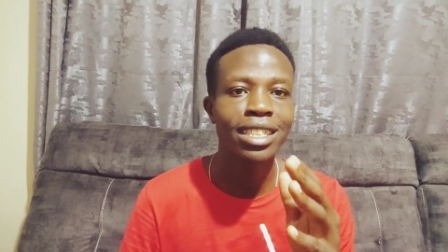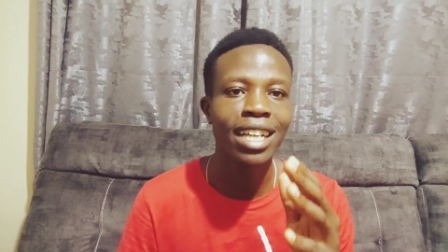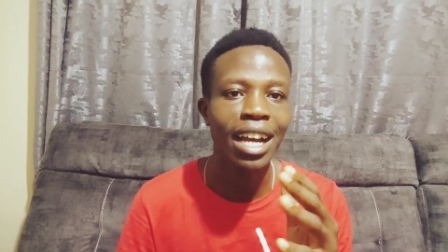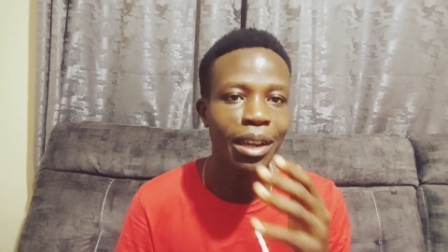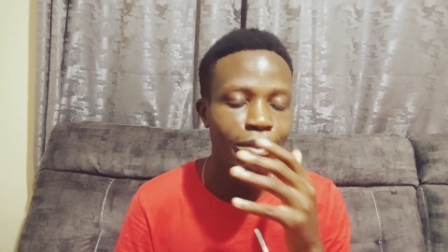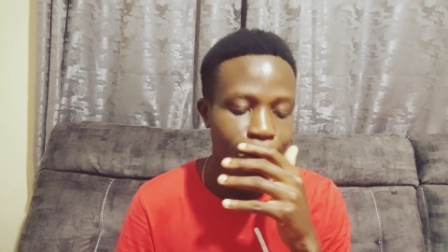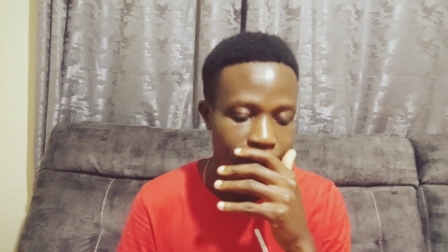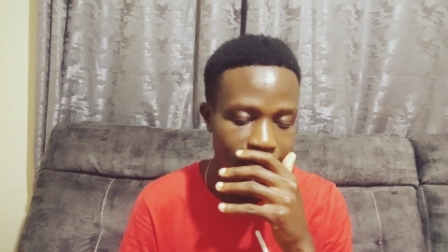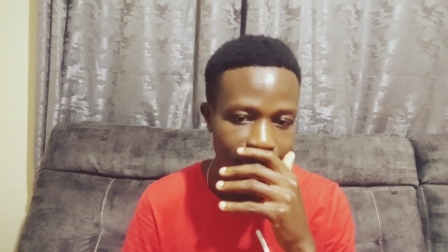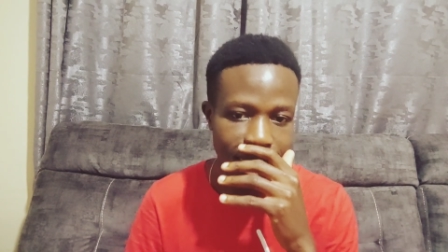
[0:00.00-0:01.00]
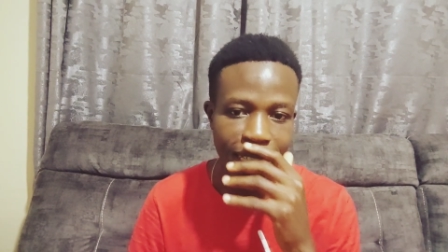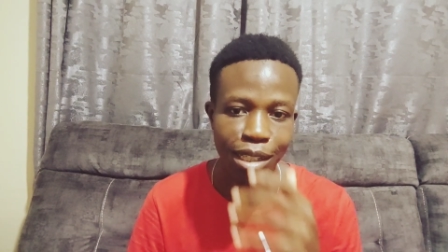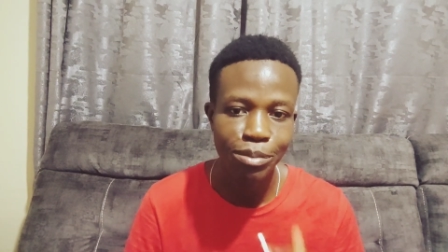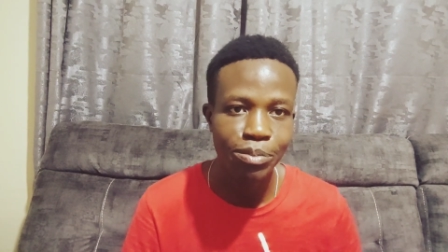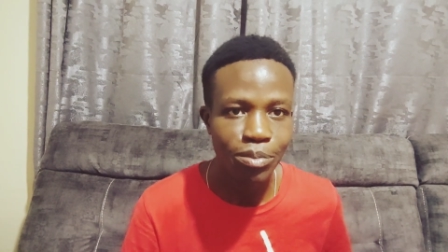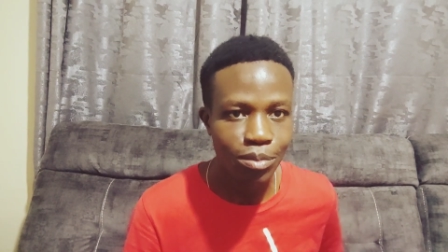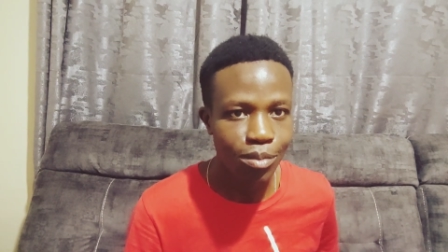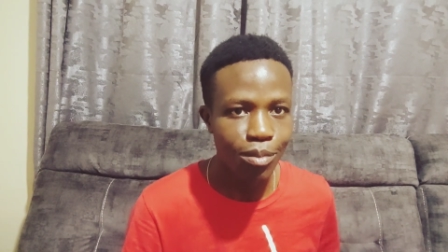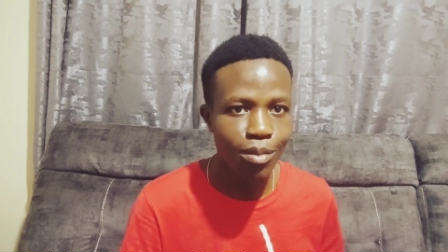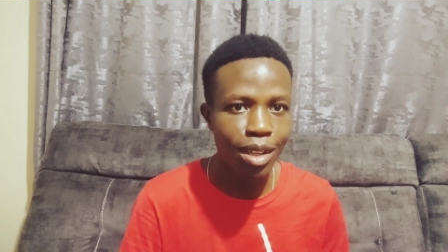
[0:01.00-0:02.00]
a time that um,
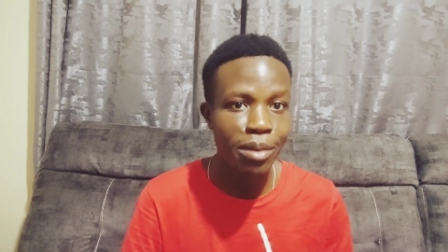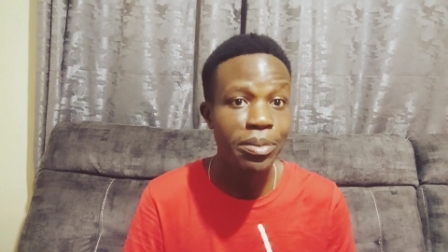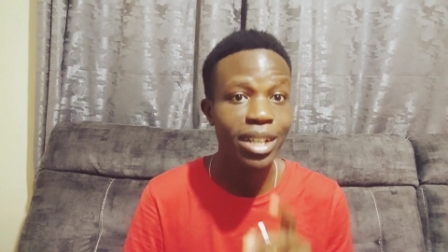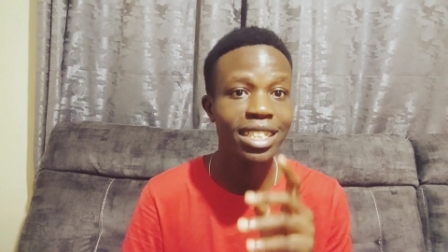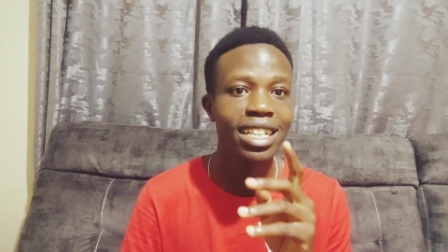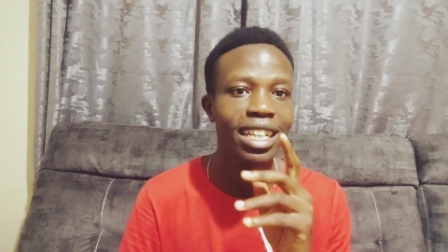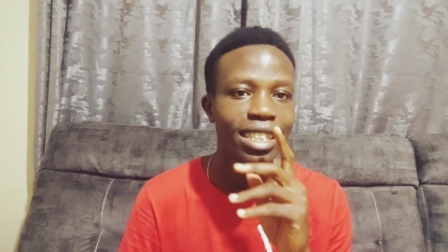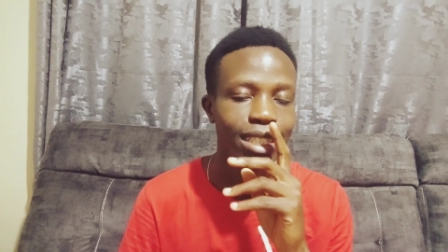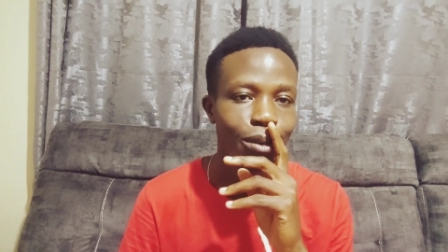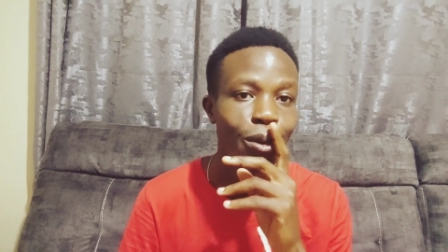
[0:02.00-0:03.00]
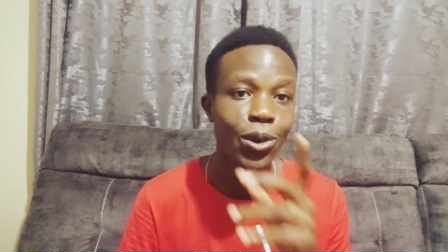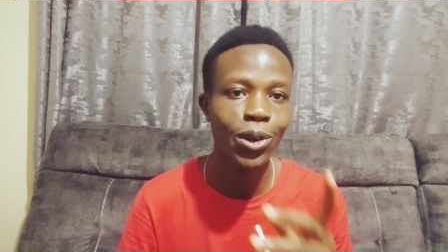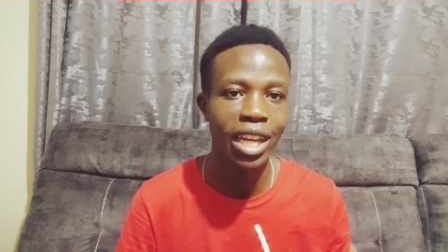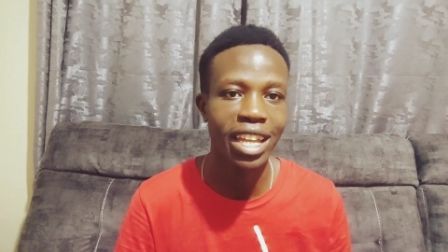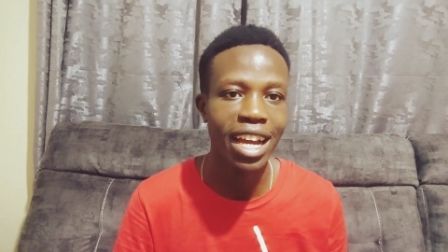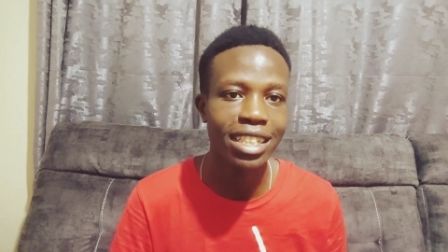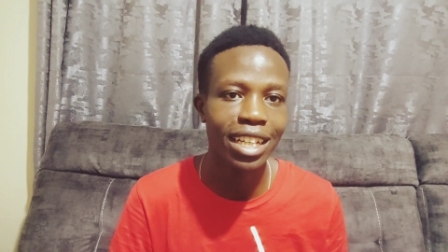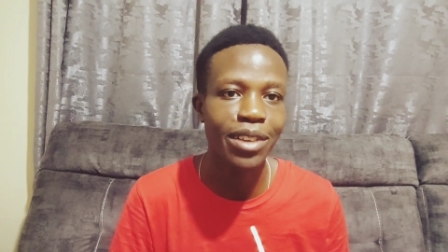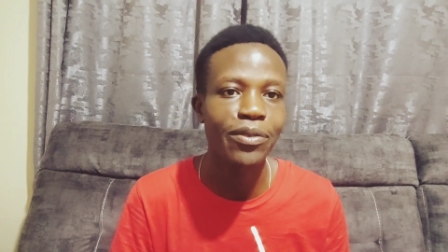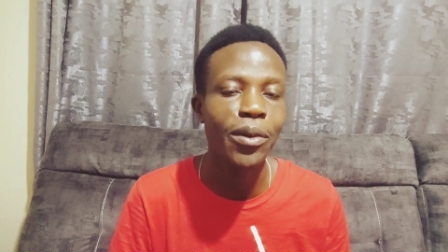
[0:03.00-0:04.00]
President Uhuru
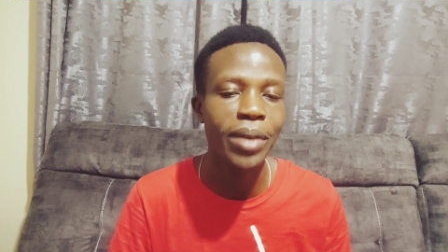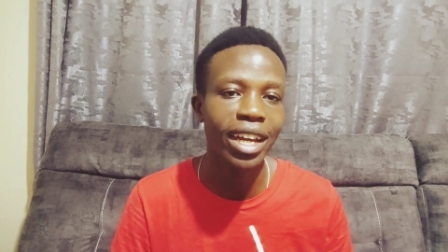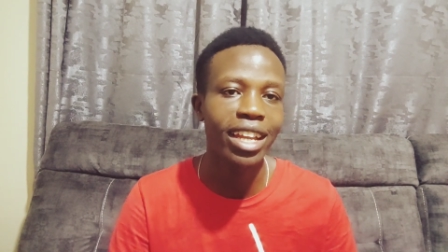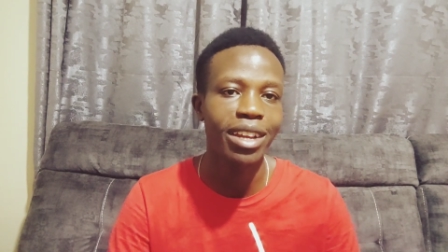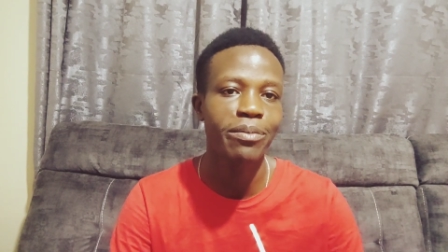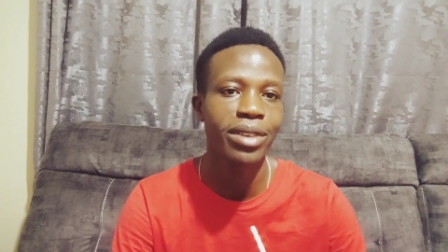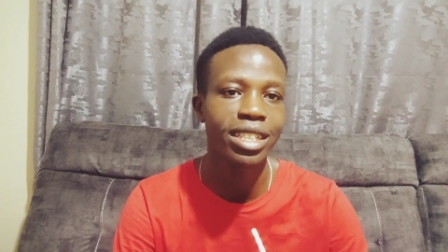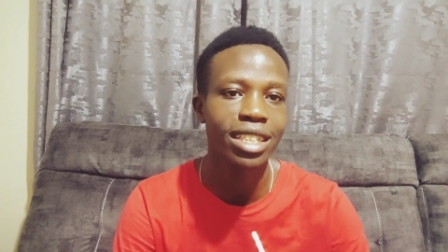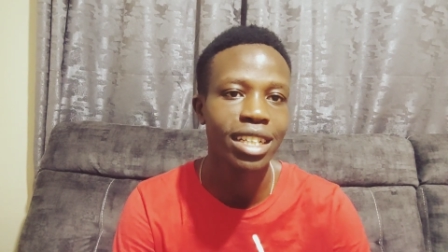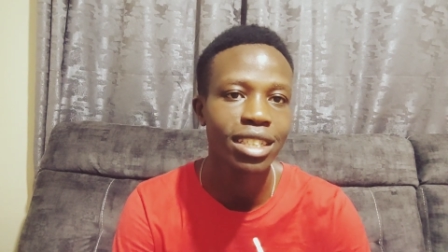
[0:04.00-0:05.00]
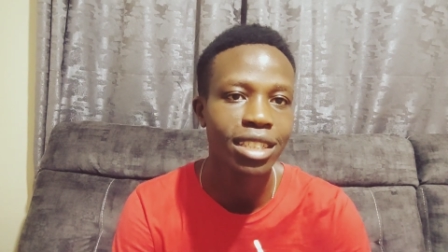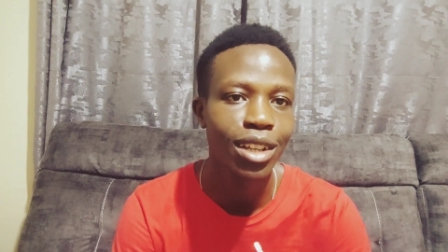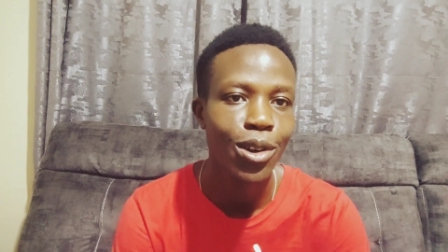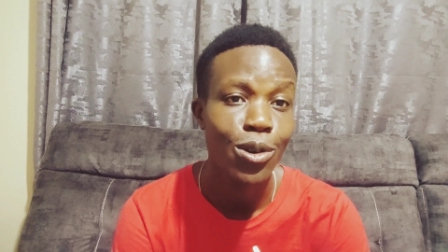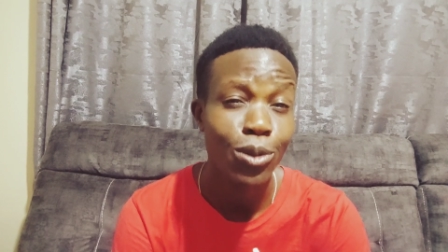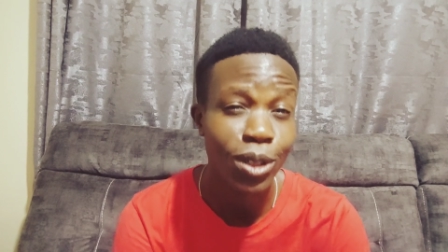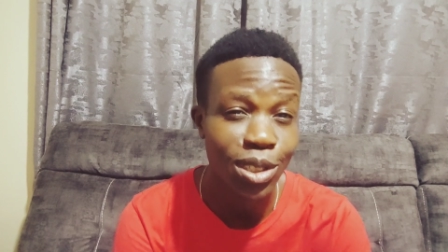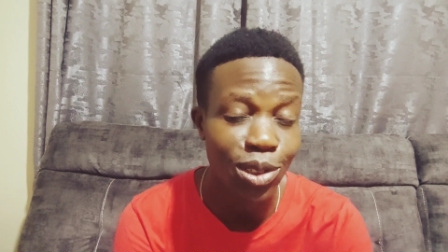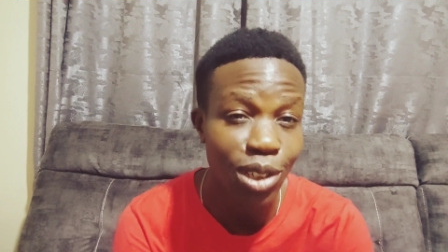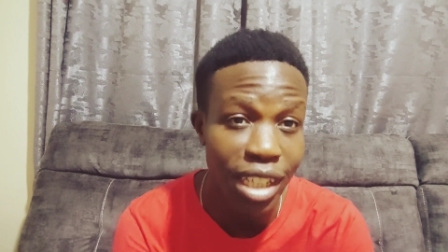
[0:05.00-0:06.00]
Kenyatta, the former Kenyan president,
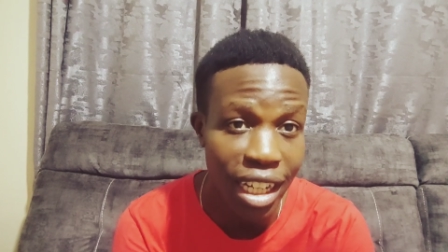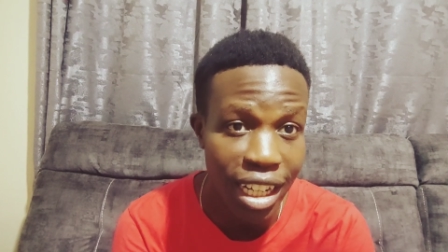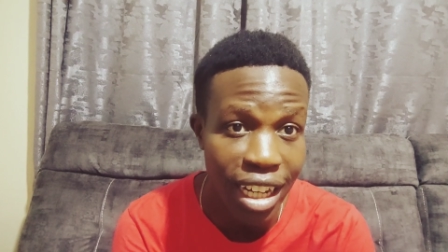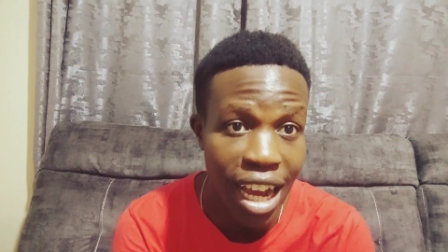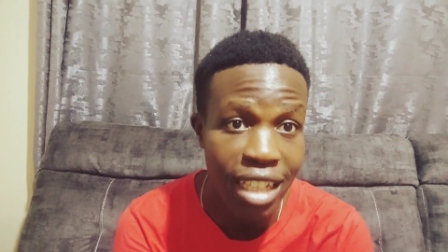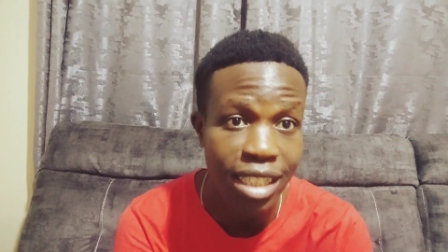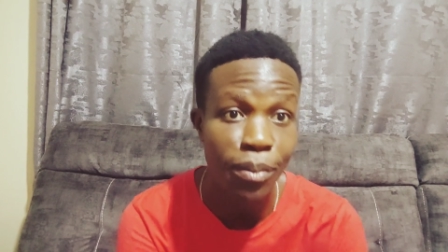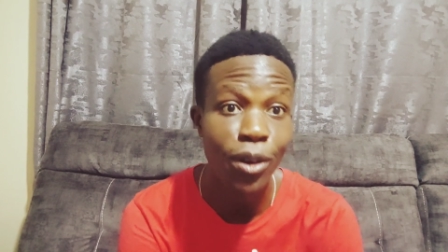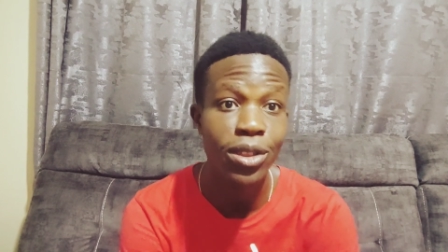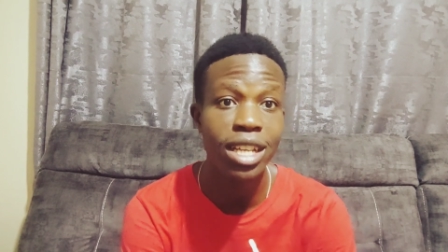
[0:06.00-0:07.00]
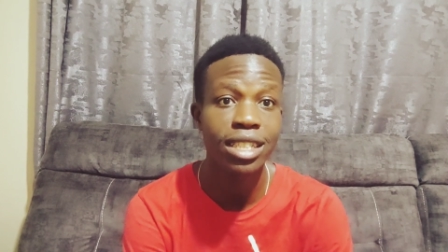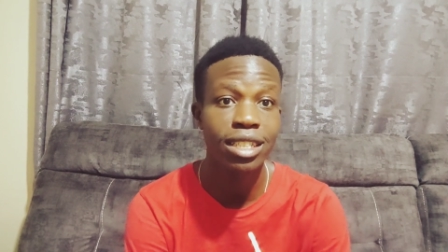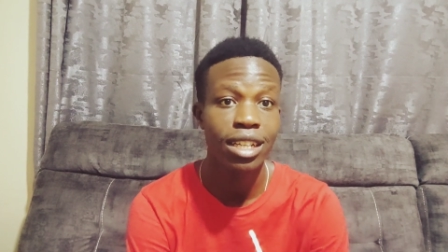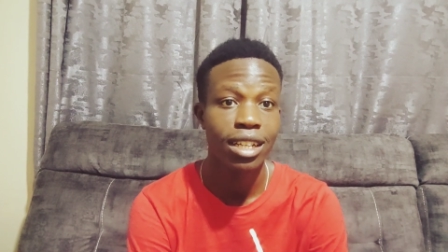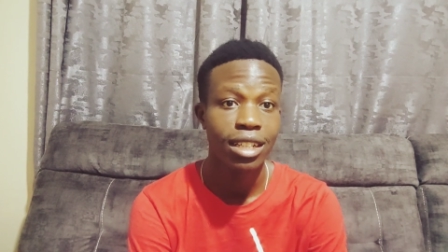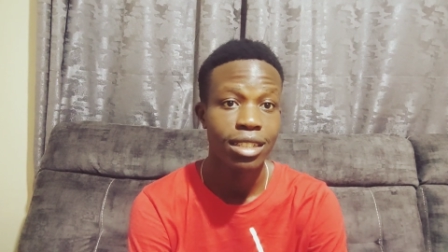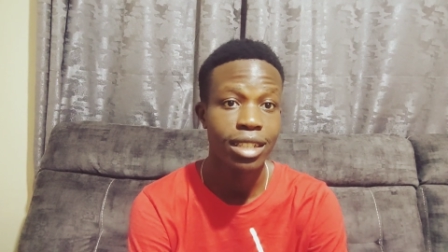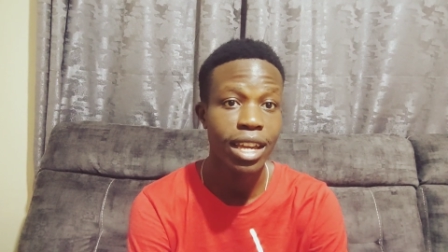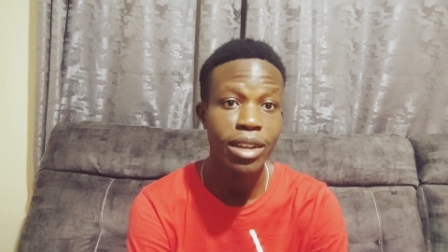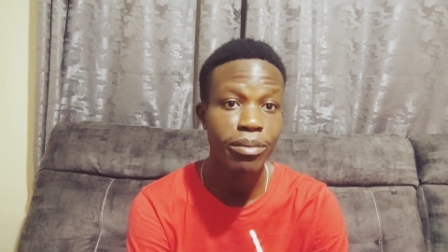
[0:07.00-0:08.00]
was cornered and asked about these
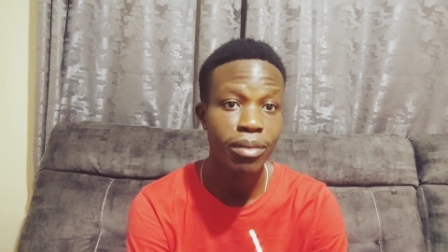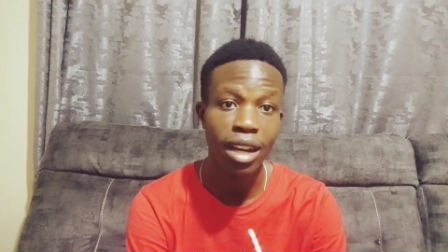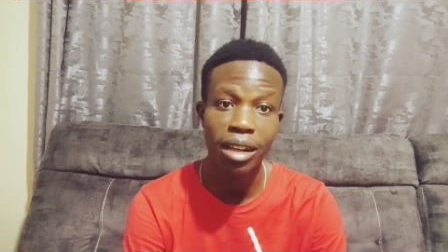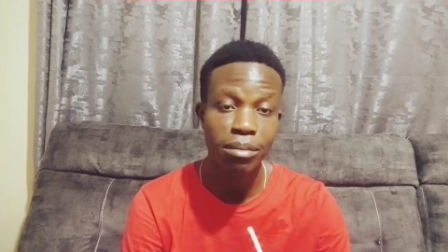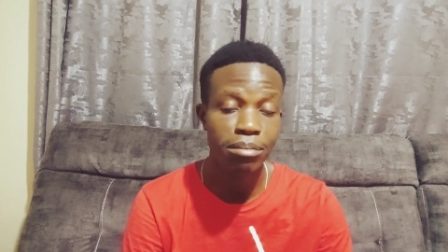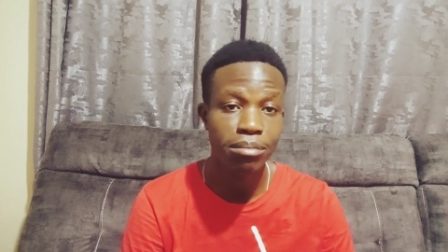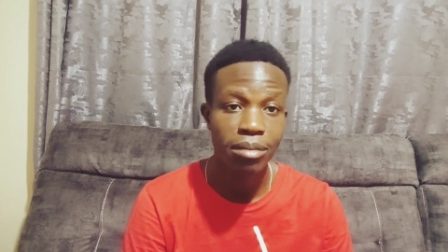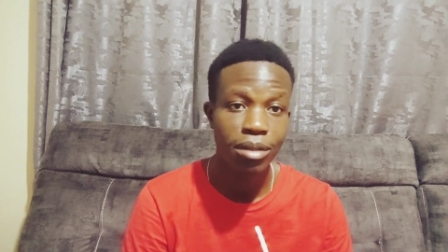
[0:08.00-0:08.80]
same um,